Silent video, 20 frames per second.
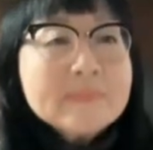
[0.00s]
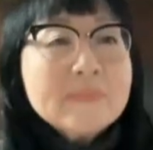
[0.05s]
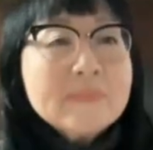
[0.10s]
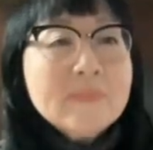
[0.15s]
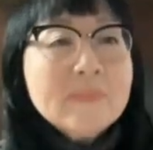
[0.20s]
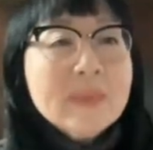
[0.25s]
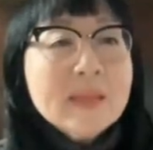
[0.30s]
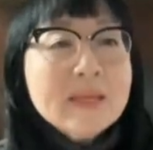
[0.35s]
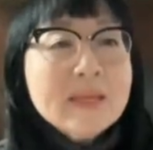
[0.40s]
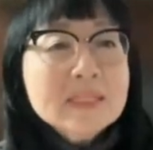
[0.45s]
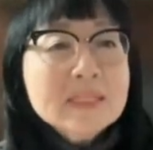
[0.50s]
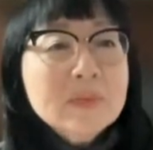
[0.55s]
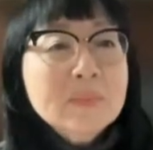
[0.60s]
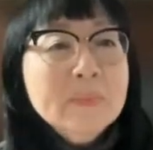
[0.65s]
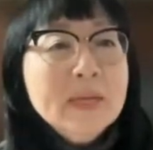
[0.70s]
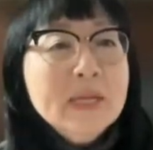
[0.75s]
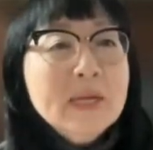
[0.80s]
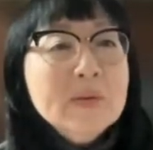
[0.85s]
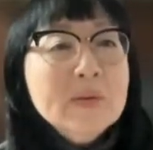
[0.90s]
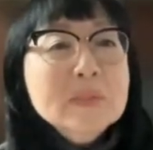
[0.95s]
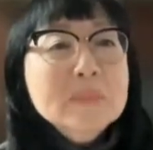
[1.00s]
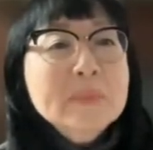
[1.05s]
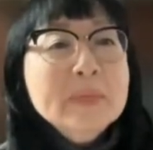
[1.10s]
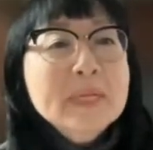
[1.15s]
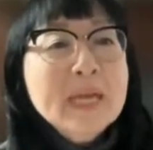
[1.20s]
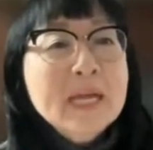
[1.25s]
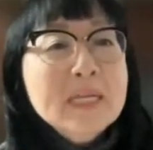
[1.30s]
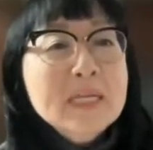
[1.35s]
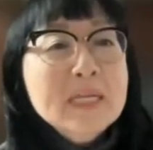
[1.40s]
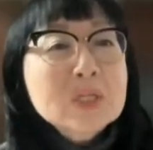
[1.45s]
Tomato
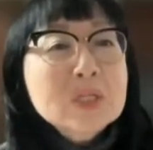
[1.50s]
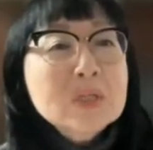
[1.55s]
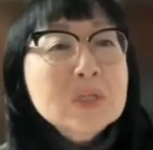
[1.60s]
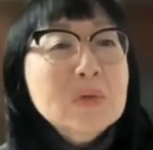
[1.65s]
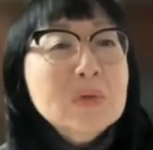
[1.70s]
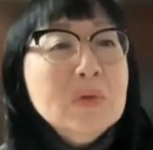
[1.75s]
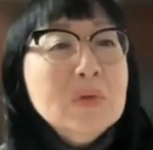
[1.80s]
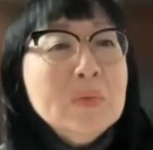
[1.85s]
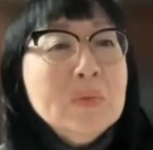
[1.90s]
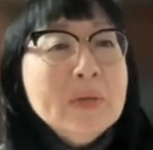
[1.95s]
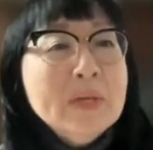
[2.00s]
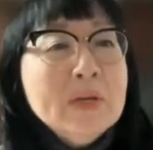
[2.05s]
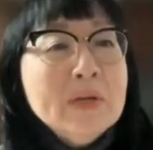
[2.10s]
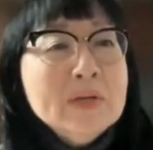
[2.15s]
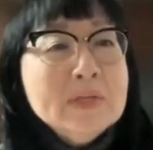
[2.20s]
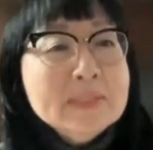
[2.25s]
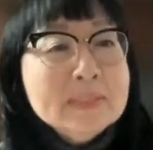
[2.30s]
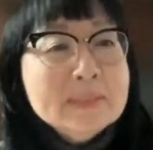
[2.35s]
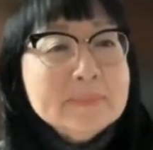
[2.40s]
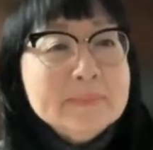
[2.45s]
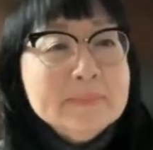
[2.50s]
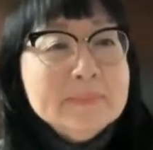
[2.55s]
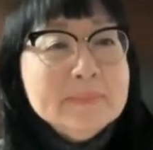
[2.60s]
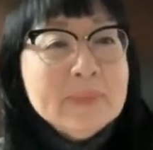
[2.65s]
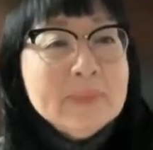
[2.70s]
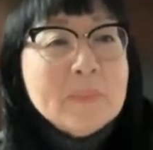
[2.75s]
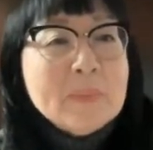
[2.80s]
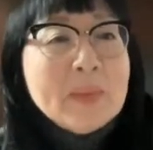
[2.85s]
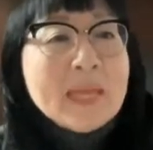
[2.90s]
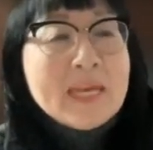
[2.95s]
spaghetti shoyu wieners.
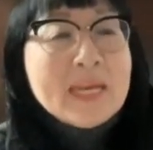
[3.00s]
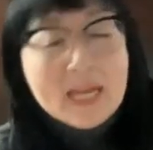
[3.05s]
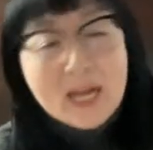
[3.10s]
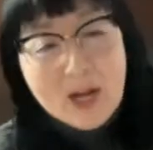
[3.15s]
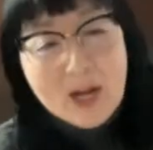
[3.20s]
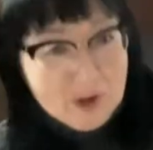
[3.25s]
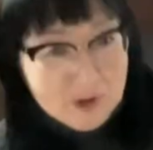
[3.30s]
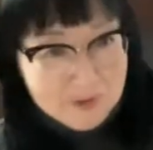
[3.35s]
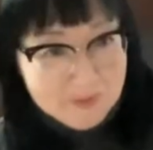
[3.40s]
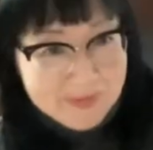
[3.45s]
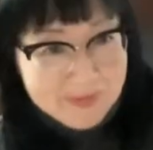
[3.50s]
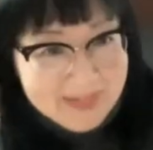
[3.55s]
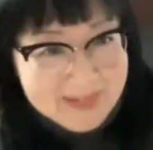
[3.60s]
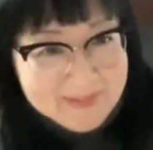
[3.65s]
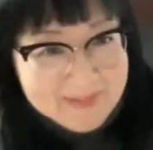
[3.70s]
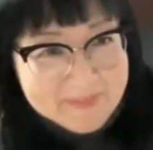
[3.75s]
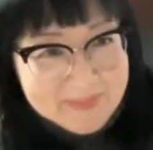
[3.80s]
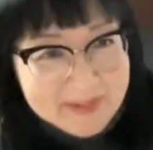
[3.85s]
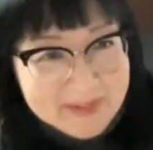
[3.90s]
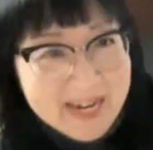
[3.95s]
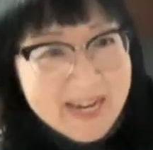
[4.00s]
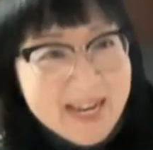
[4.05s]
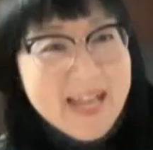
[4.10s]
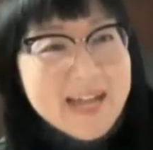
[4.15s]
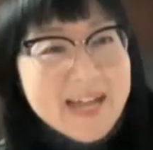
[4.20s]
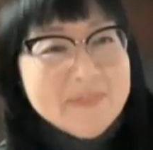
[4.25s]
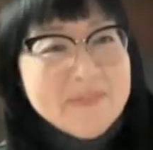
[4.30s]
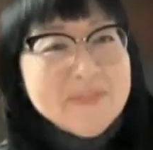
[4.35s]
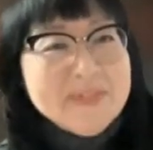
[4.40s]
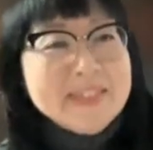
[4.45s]
I'm getting hungry, but I
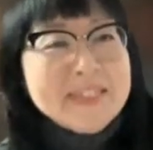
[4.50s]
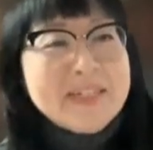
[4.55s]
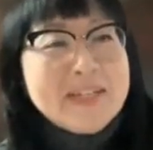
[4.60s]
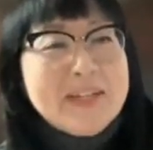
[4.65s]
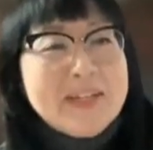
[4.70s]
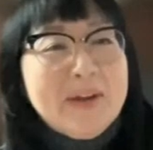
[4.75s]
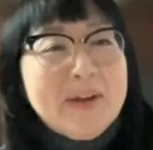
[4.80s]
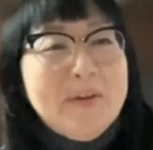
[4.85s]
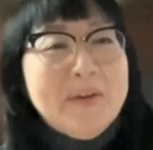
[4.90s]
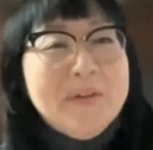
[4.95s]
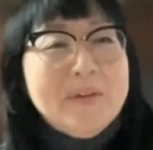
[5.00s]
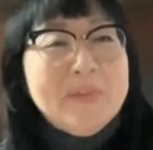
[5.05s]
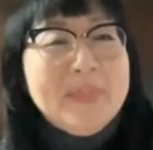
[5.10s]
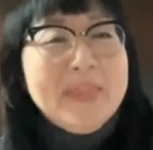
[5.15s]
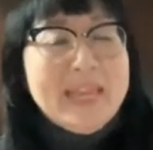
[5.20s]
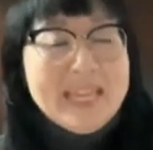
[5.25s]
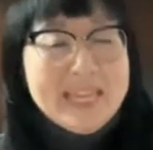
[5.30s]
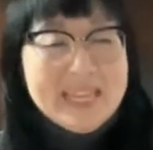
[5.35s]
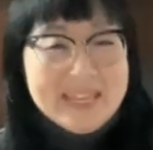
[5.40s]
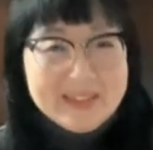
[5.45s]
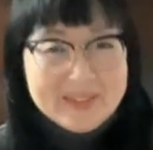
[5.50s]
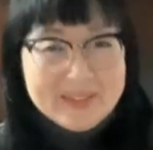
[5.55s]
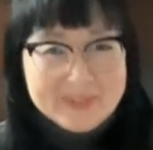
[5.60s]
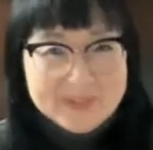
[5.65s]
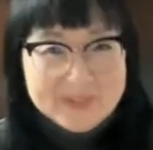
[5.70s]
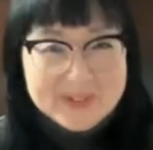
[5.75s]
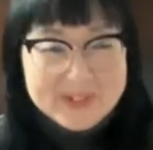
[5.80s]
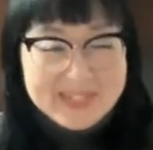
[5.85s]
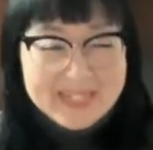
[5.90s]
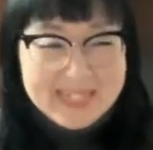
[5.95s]
have to go. Thank you.